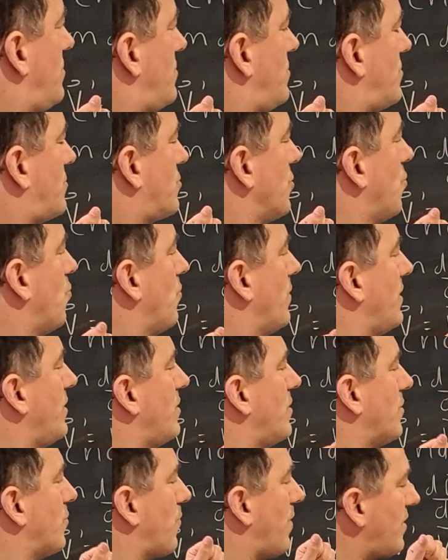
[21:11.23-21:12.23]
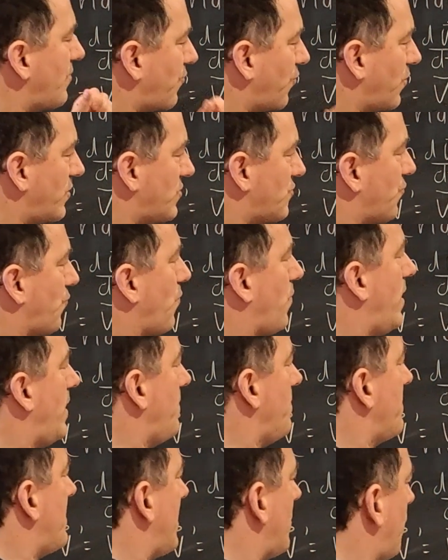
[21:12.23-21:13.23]
So in a reference
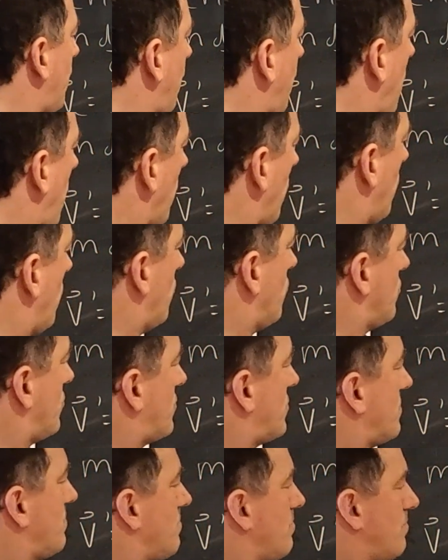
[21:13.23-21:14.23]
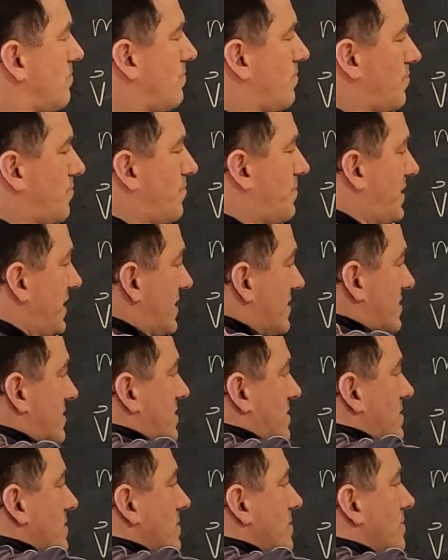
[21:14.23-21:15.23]
frame that follows
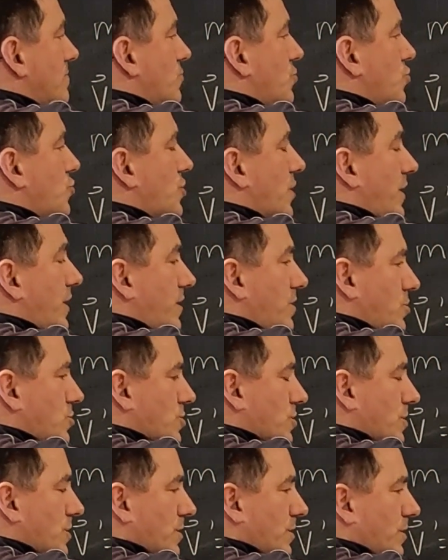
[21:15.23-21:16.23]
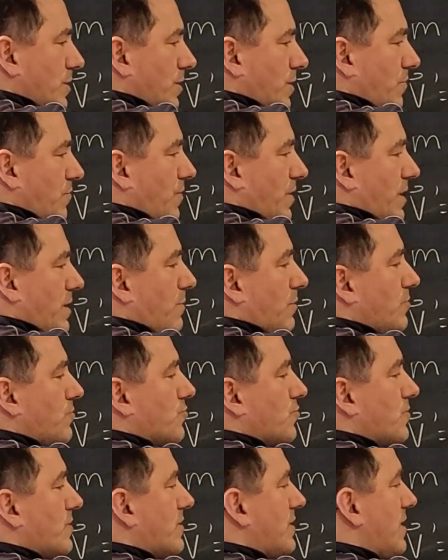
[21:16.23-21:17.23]
this change, a variable
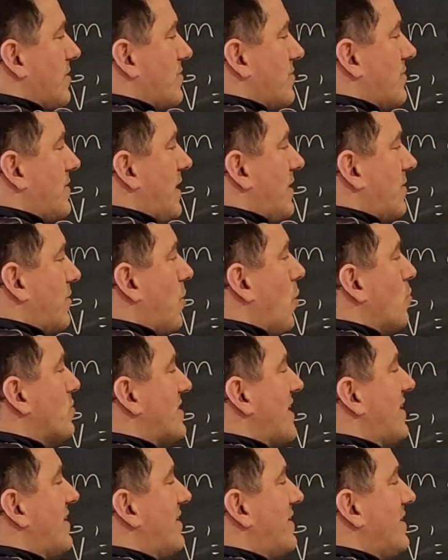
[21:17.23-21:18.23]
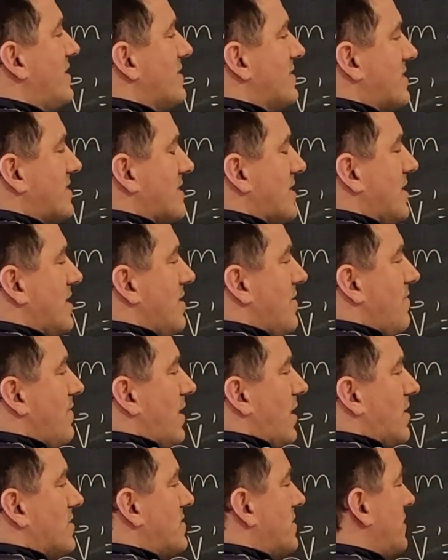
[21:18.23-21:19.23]
that goes at this
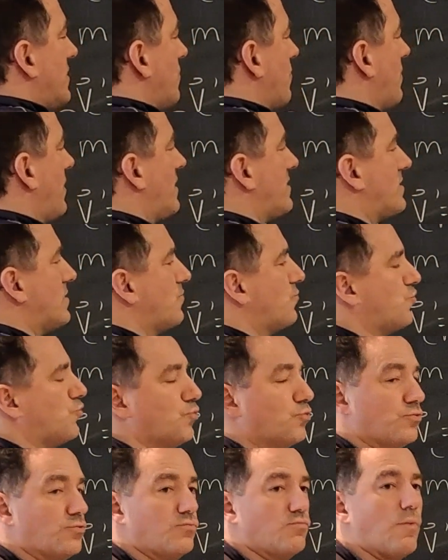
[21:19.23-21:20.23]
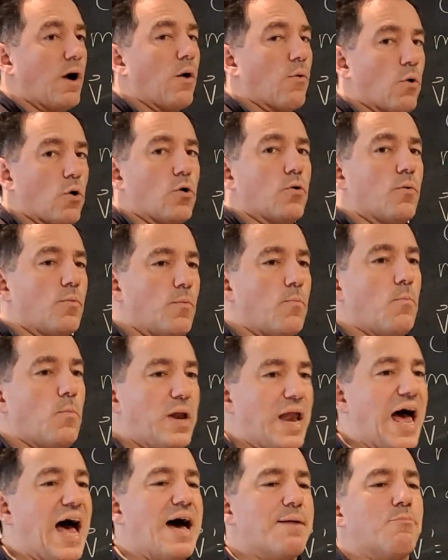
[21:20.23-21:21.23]
velocity relative to our
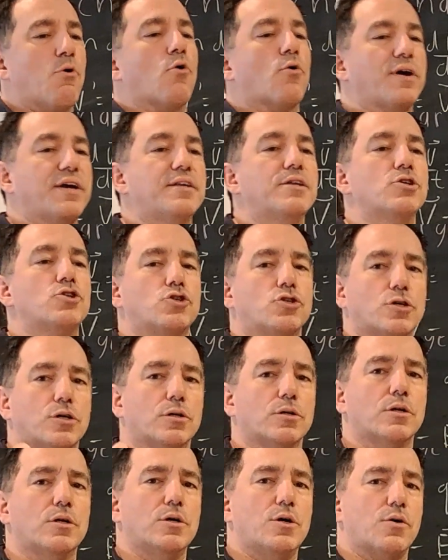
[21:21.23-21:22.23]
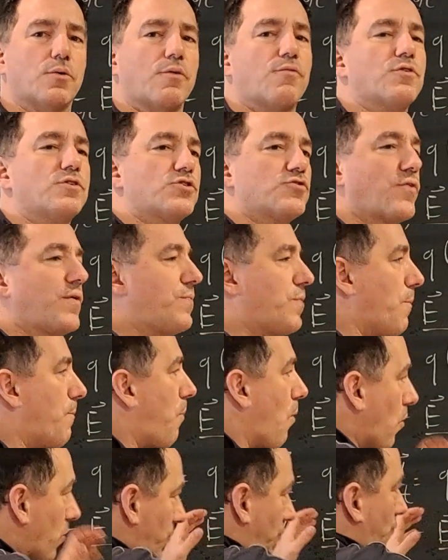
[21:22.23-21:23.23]
lab or initial reference frame, the
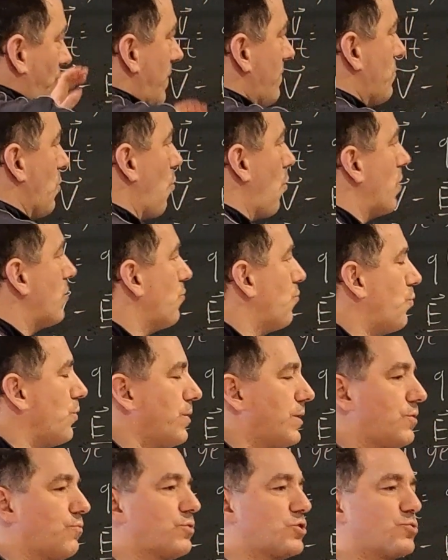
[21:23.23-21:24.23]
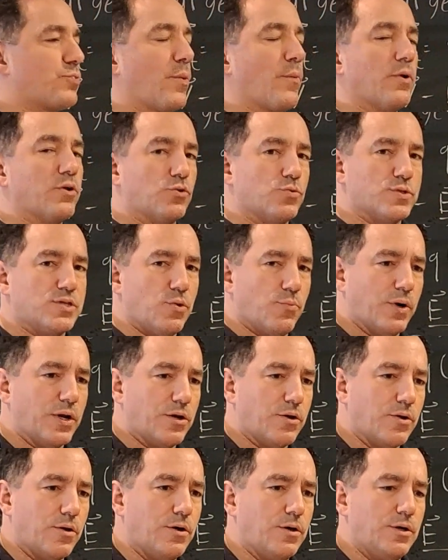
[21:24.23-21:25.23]
board frame, the one in which we want to see
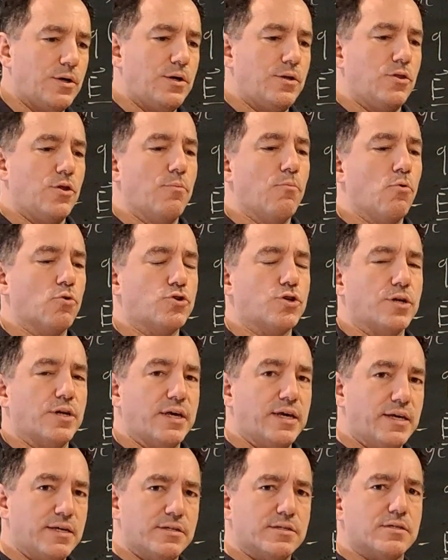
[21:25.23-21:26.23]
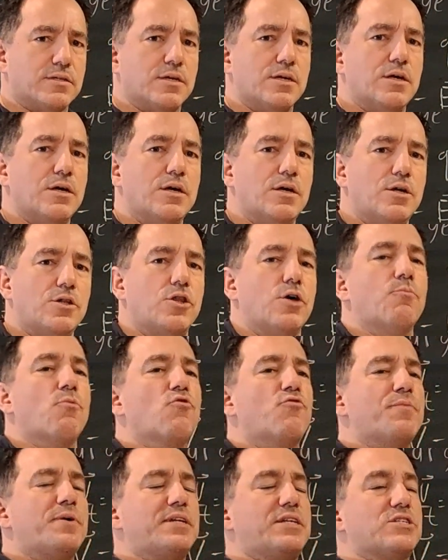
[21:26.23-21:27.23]
what the motion is, the
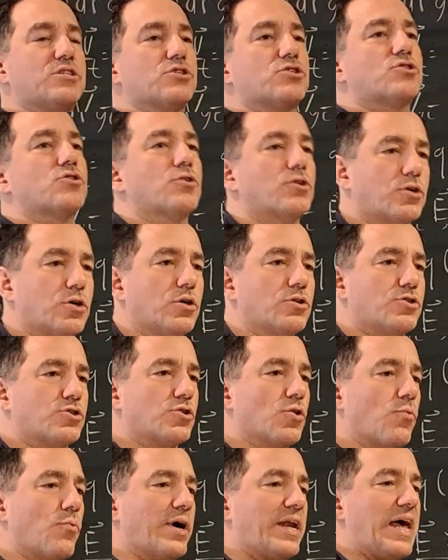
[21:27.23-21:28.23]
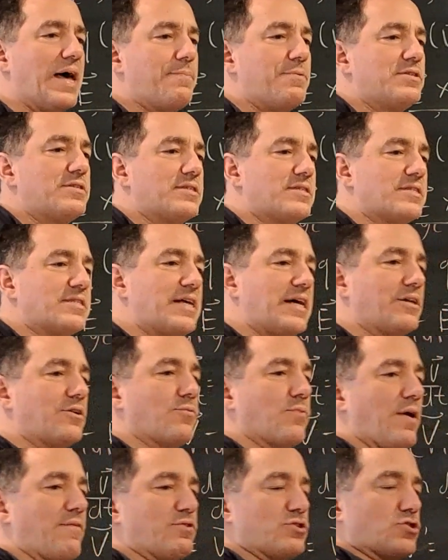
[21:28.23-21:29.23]
movement is a circle. So what happens is that
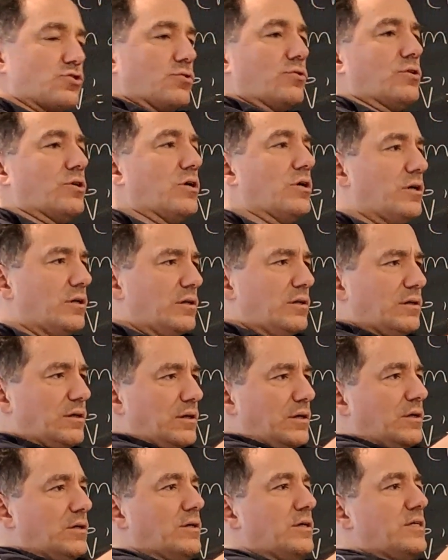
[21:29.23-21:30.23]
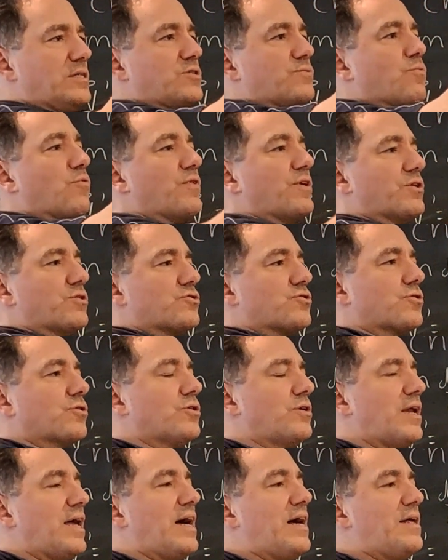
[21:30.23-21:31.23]
we have a circle, it's moving in a
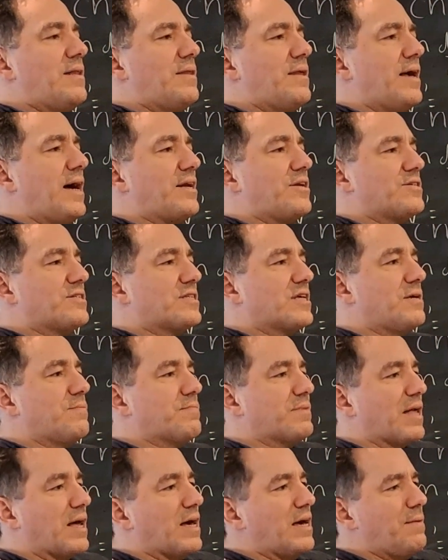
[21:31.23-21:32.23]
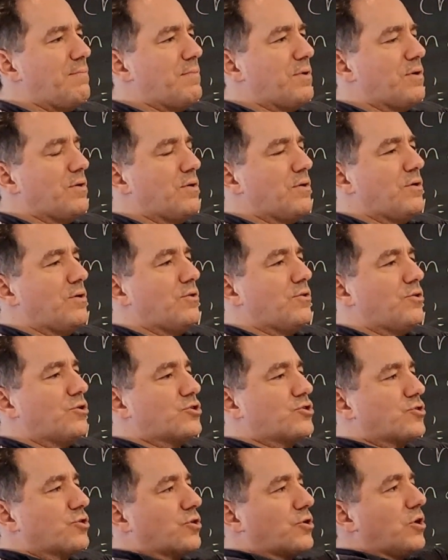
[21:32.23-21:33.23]
circle, and at the same time, the
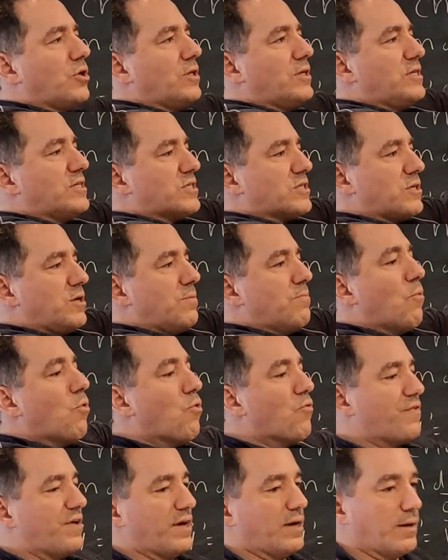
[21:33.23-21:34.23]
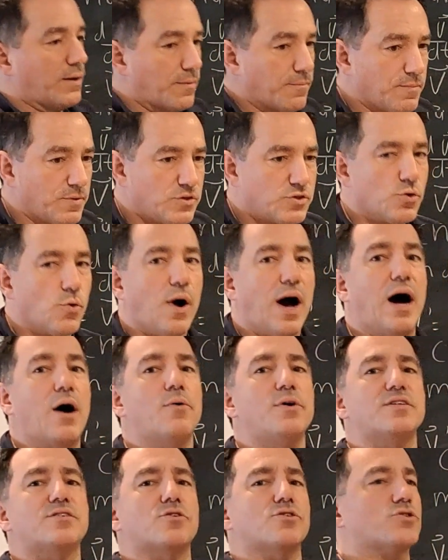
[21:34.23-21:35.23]
circle is moving. So
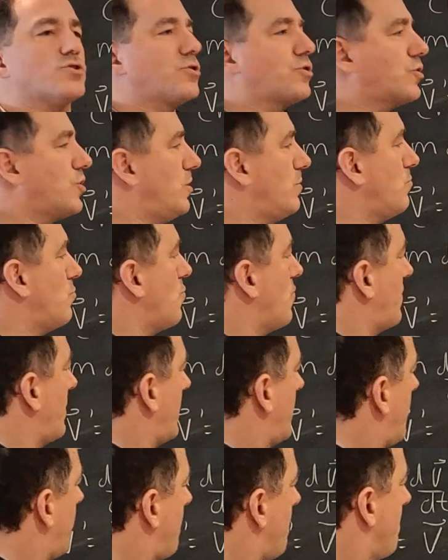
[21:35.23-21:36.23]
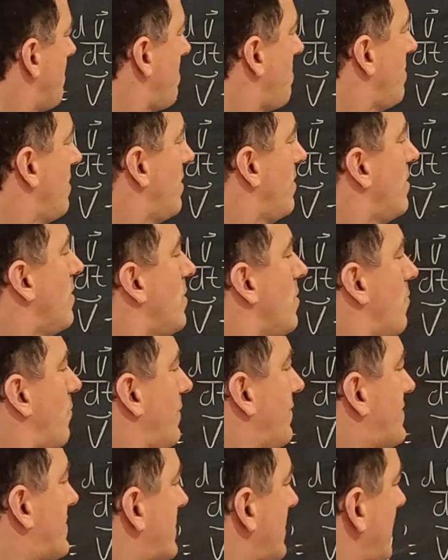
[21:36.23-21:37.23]
how is the circle moving?
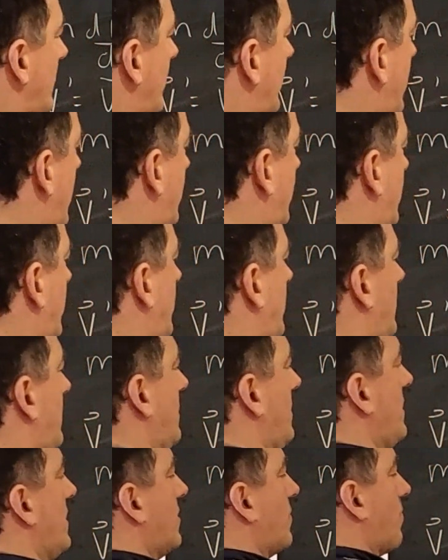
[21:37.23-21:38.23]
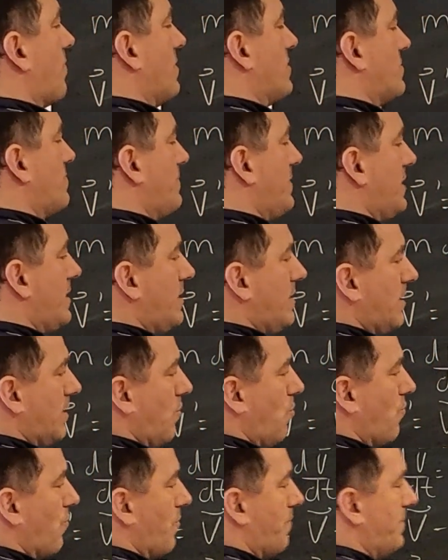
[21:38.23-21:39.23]
We've seen that E cross B
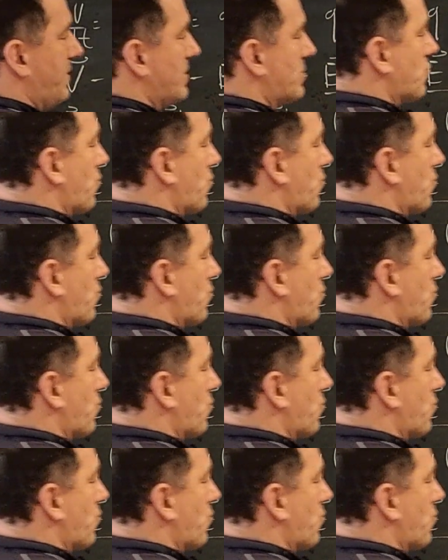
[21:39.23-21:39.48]
over B